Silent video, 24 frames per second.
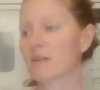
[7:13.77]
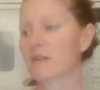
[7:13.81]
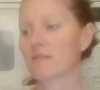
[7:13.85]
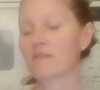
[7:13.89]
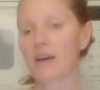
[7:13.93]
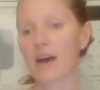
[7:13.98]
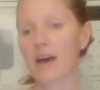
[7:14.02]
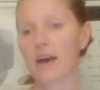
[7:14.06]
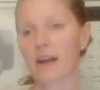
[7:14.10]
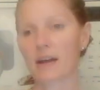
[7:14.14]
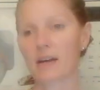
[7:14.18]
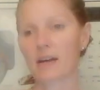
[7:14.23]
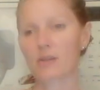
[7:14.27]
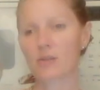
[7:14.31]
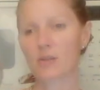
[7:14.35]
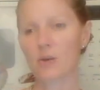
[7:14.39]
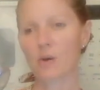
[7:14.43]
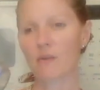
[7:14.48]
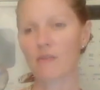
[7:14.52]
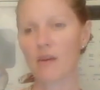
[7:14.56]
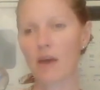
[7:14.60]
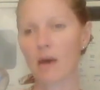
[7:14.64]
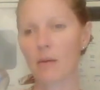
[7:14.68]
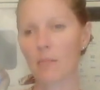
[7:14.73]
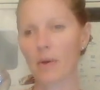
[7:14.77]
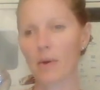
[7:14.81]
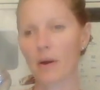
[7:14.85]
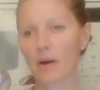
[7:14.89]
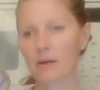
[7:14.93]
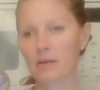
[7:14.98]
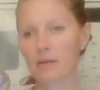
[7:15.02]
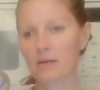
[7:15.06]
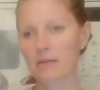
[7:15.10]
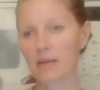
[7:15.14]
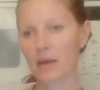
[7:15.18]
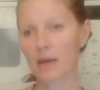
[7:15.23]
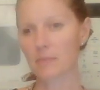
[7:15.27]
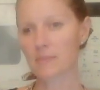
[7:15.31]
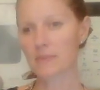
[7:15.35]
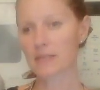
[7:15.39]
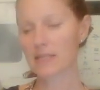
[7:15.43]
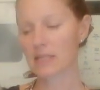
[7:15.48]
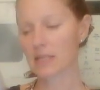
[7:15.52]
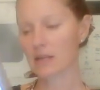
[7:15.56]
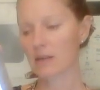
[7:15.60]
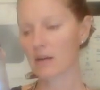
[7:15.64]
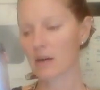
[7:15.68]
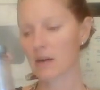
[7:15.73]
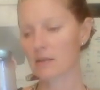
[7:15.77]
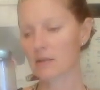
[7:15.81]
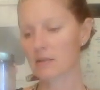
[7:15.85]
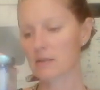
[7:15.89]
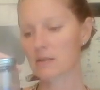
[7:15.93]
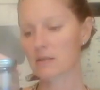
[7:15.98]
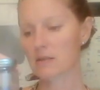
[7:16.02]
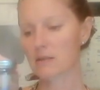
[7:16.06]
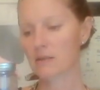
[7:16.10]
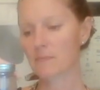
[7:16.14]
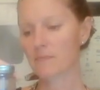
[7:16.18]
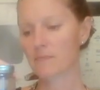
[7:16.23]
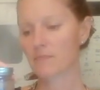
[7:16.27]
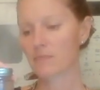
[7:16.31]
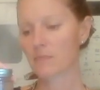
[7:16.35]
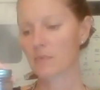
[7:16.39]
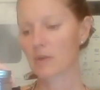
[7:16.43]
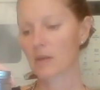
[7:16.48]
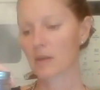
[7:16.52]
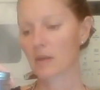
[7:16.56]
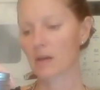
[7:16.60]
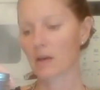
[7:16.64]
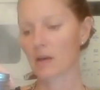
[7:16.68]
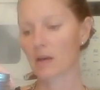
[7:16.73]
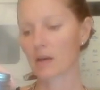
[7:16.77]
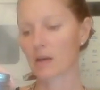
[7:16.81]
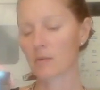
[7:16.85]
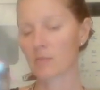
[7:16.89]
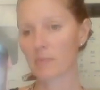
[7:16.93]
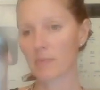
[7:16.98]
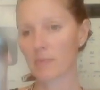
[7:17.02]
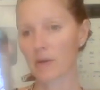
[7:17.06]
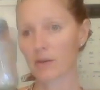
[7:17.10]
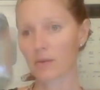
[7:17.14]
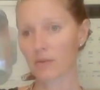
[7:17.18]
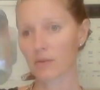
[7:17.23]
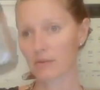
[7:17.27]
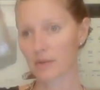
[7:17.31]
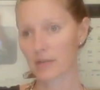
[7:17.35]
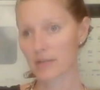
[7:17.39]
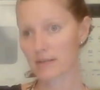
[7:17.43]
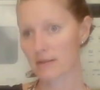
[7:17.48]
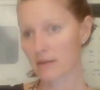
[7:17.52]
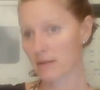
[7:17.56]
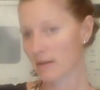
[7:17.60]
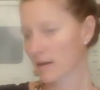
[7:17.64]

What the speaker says: and fat, I also have hemp hearts, hemp seed hearts, omega-3s in